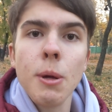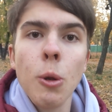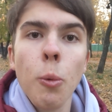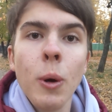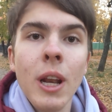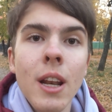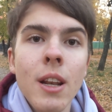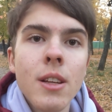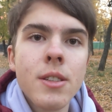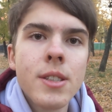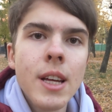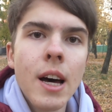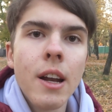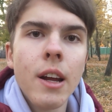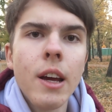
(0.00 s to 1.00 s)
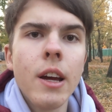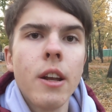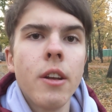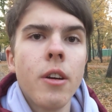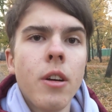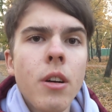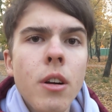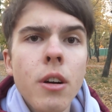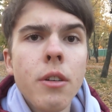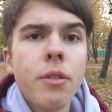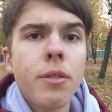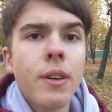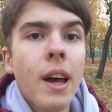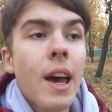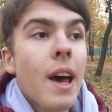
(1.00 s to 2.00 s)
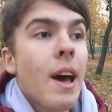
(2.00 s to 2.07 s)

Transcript: between the Sun and Earth,